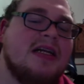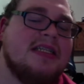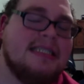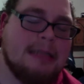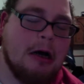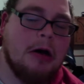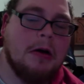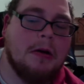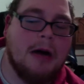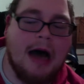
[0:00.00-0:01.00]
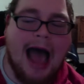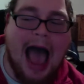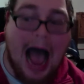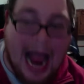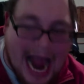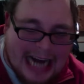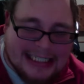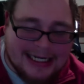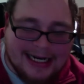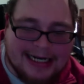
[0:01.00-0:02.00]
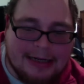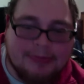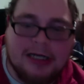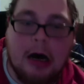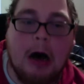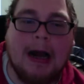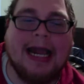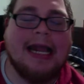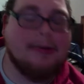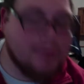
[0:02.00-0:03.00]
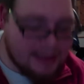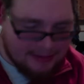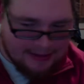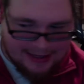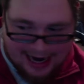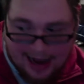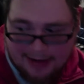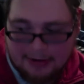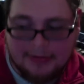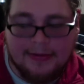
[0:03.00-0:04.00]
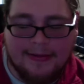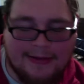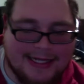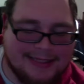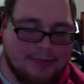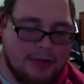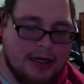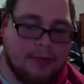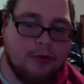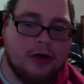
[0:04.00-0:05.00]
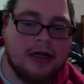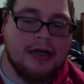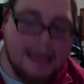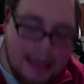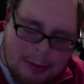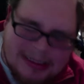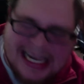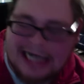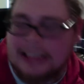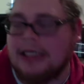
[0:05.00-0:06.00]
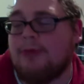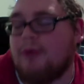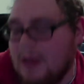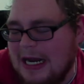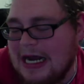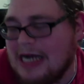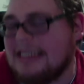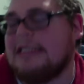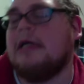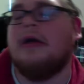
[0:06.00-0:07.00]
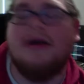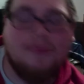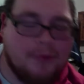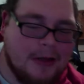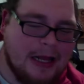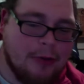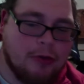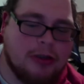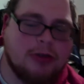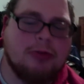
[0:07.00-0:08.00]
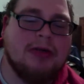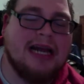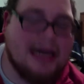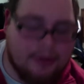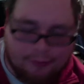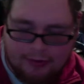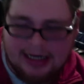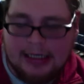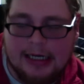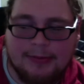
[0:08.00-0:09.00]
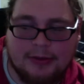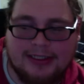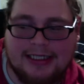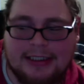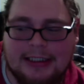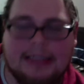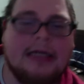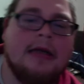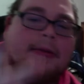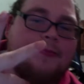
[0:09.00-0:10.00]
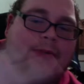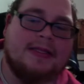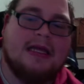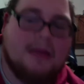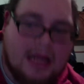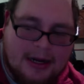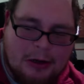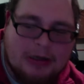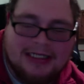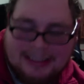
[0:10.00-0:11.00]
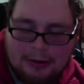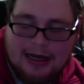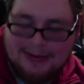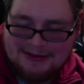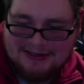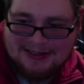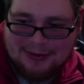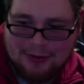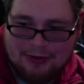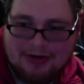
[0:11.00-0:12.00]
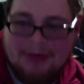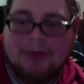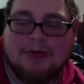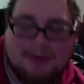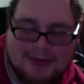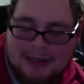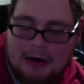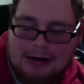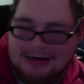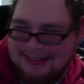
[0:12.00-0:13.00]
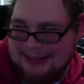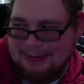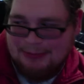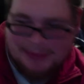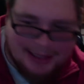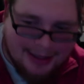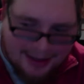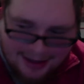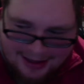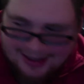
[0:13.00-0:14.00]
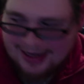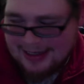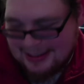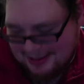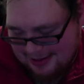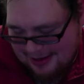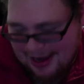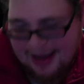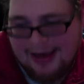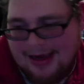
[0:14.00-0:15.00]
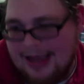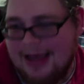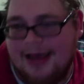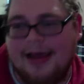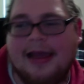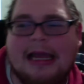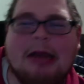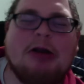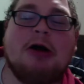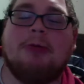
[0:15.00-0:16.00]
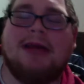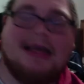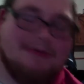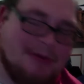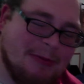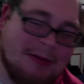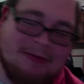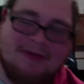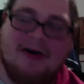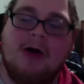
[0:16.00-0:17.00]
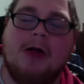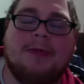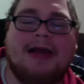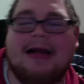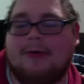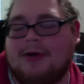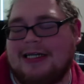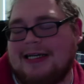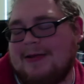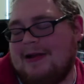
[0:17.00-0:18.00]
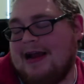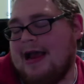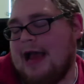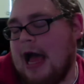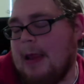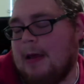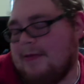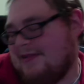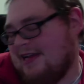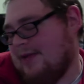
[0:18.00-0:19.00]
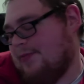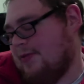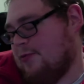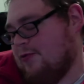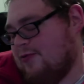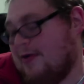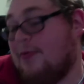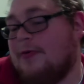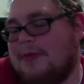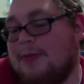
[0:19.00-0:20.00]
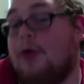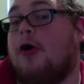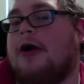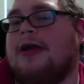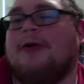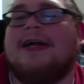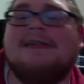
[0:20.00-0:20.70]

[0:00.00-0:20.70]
So I actually ended up talking with the dad on this Monday morning, and he was actually really nice, really cordial. We had a great conversation. But then later, I still got the sister in trouble, which was awesome. Because, you know me, if you've ever followed me on Question of the Day, I love to get people in trouble and people arguing.